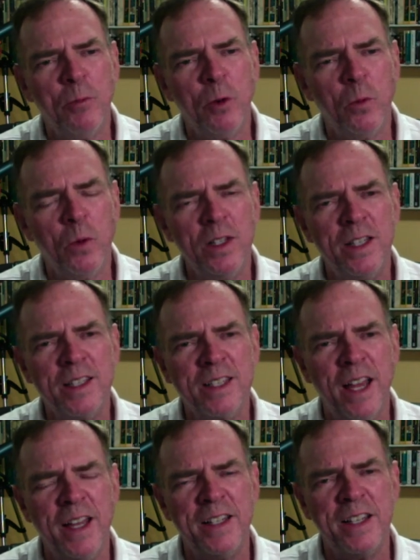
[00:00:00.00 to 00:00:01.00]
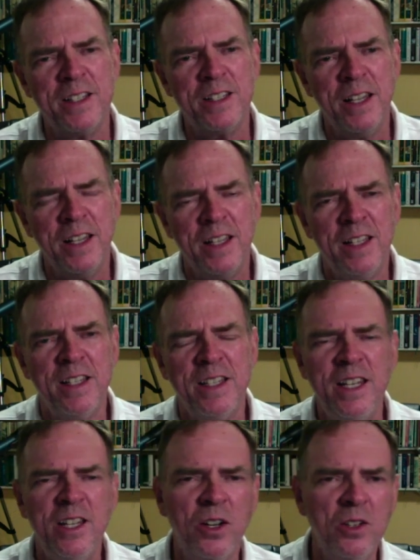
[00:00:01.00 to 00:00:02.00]
What this guy does is
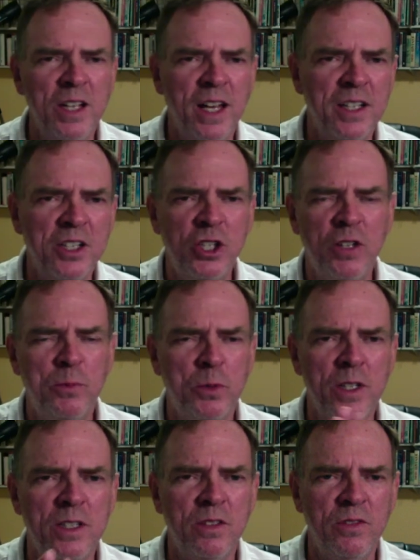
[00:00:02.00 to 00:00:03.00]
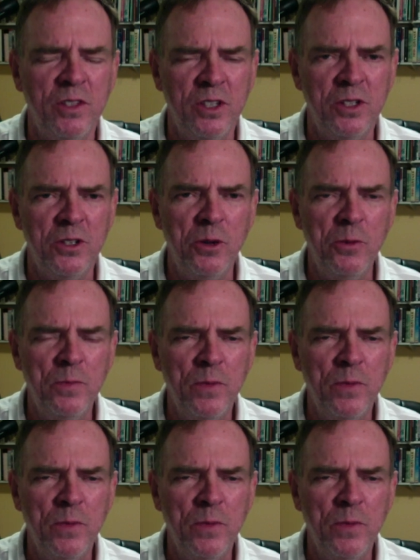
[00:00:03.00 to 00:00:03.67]
he knows how to shift points of view.